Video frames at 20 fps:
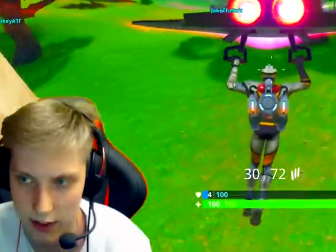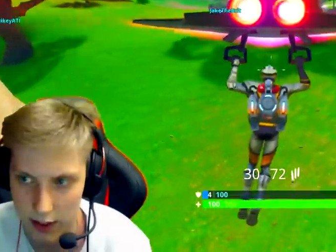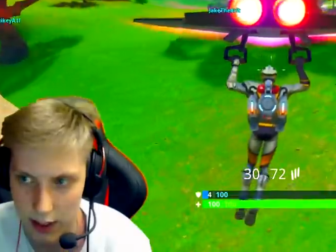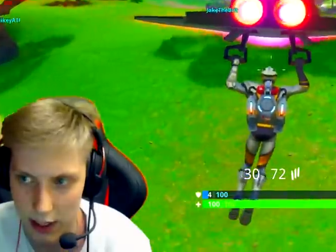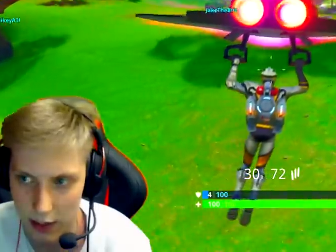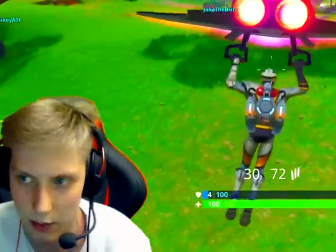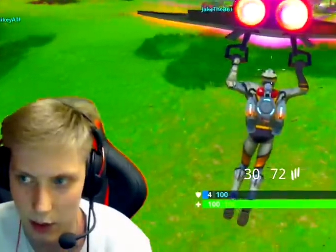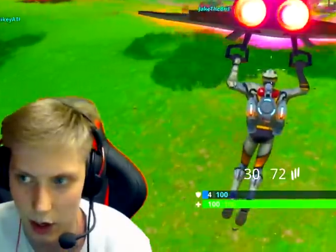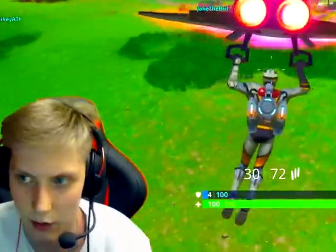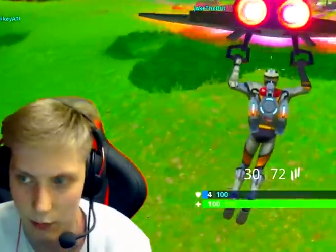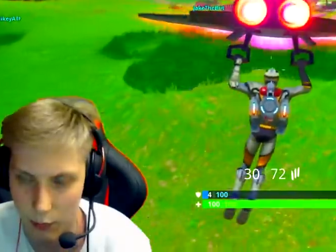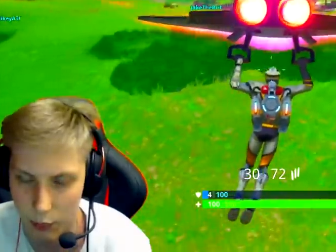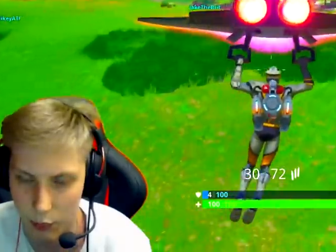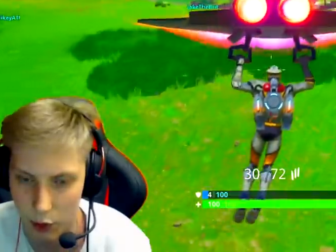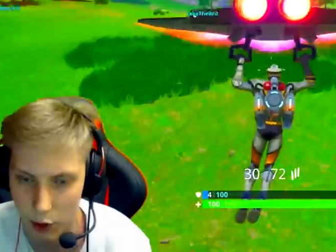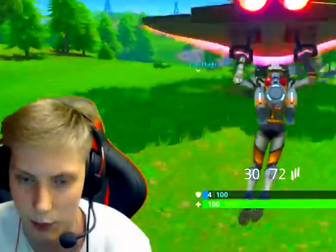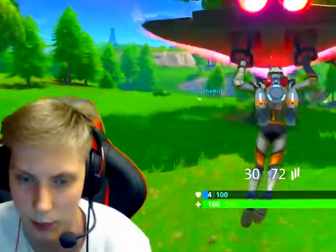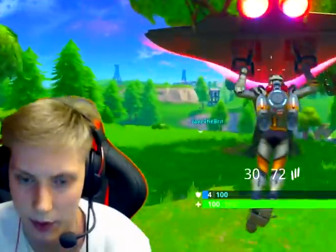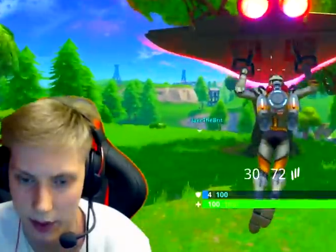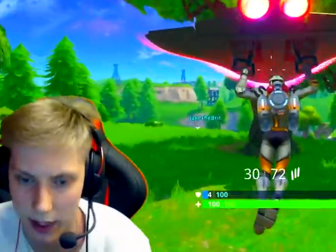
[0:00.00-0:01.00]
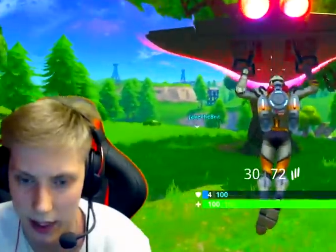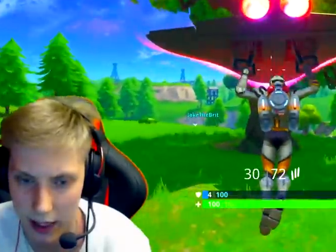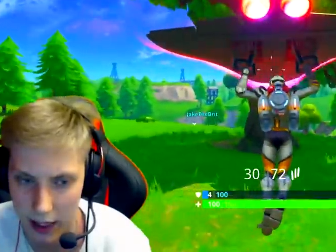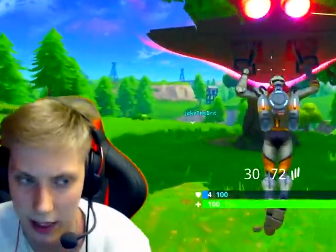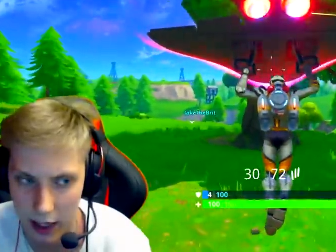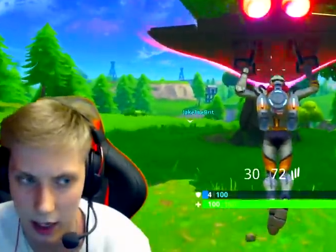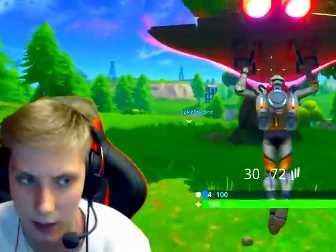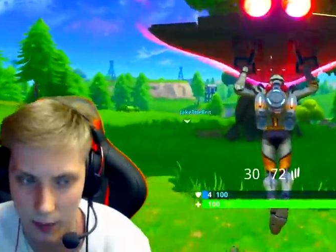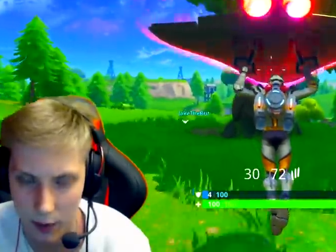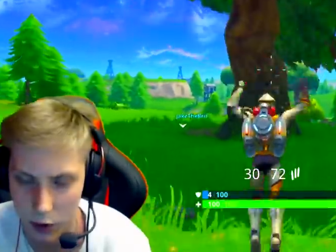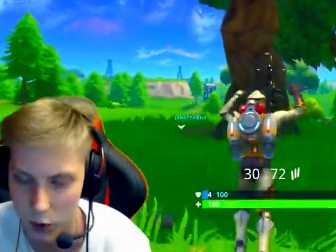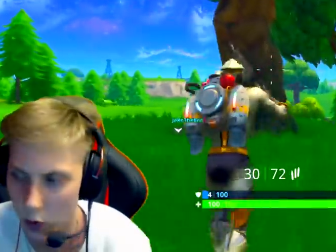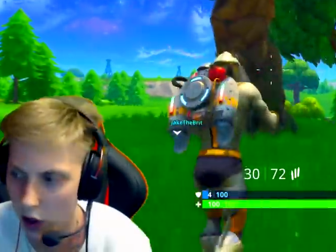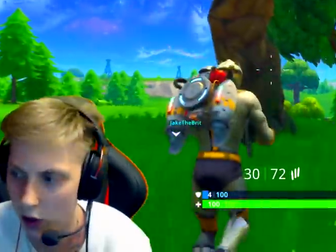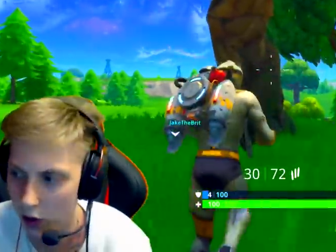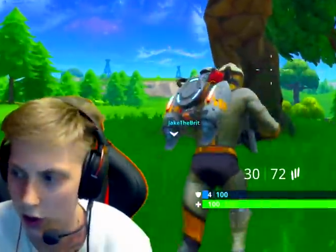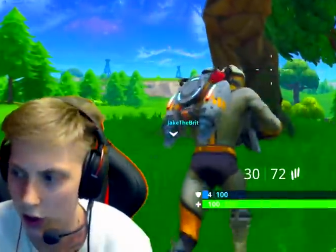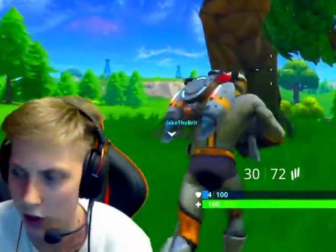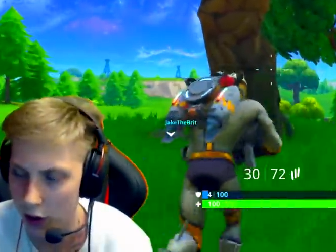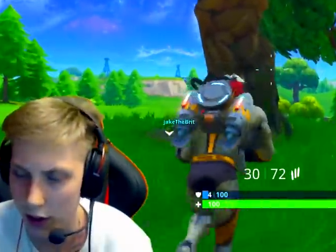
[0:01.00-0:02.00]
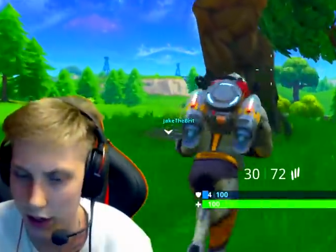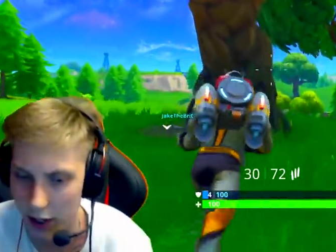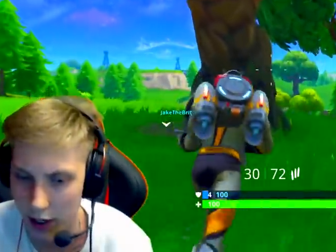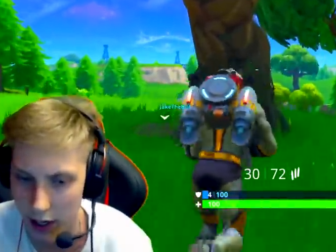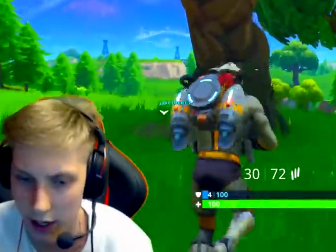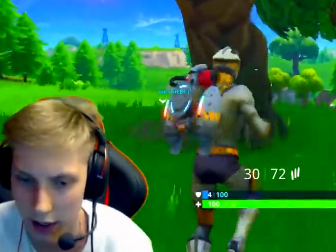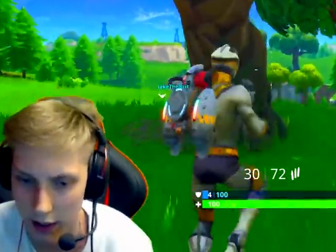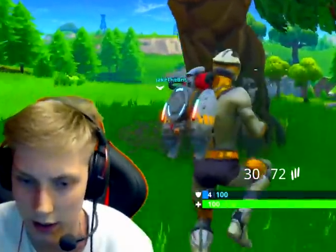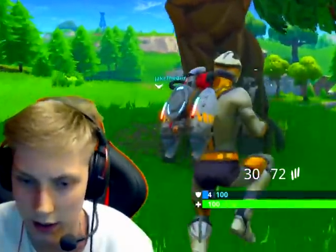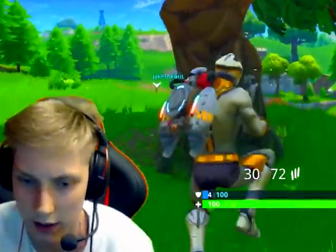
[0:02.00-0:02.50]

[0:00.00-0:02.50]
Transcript: They were like proper geared up as well. You know that, yeah?